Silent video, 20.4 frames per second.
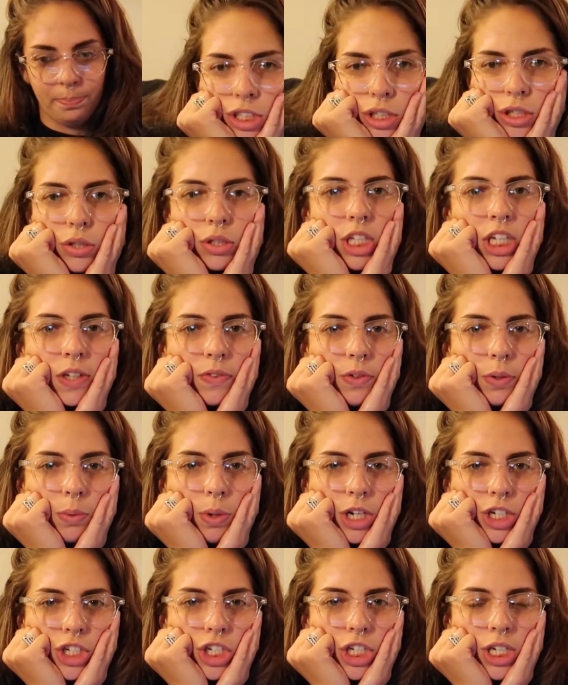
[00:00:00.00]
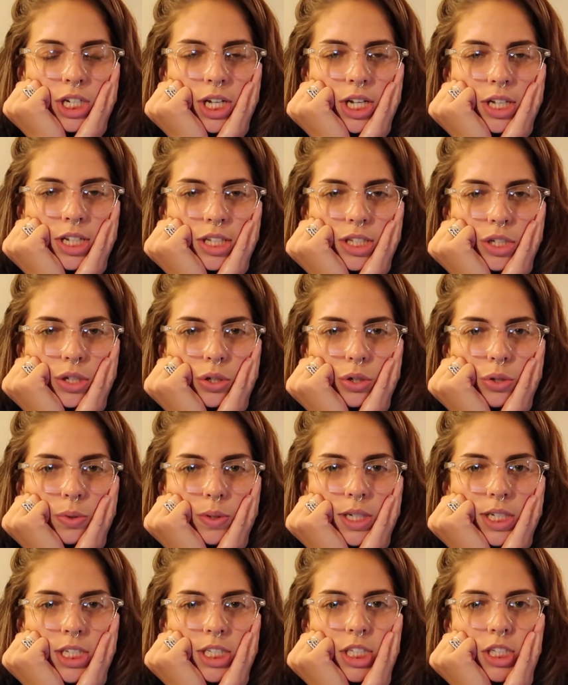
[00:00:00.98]
So thank you for watching. As
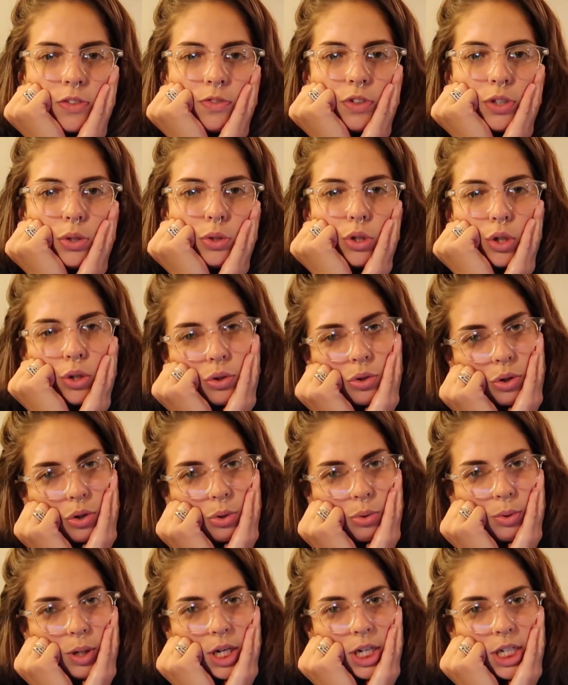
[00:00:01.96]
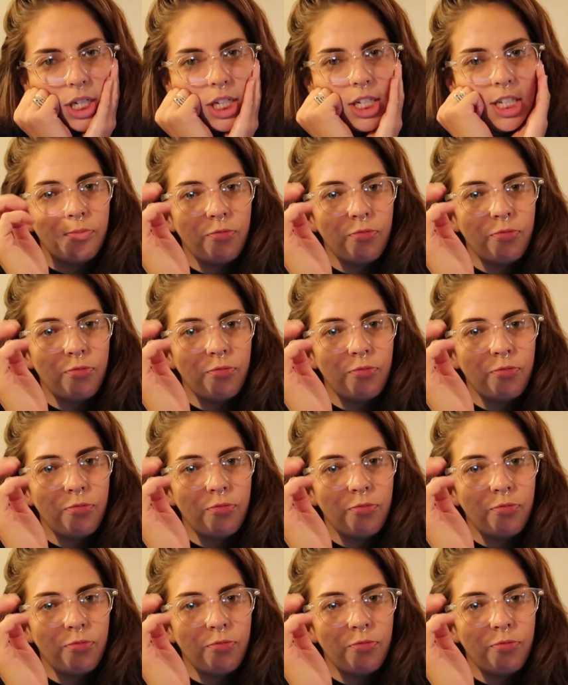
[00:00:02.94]
always, if you don't already,